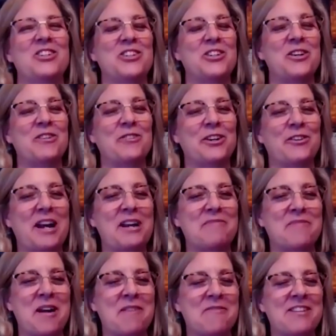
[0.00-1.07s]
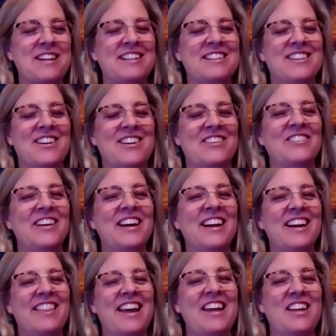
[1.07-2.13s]
you do. You have a great memory. So
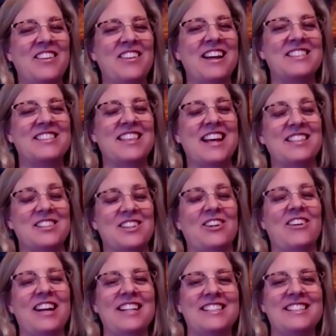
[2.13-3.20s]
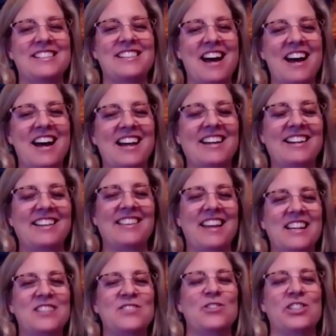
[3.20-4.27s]
thank you. That's that's a great design. And
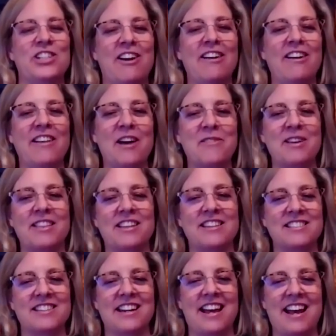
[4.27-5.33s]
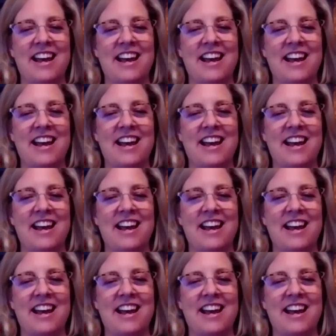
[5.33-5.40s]
thanks for sharing that with us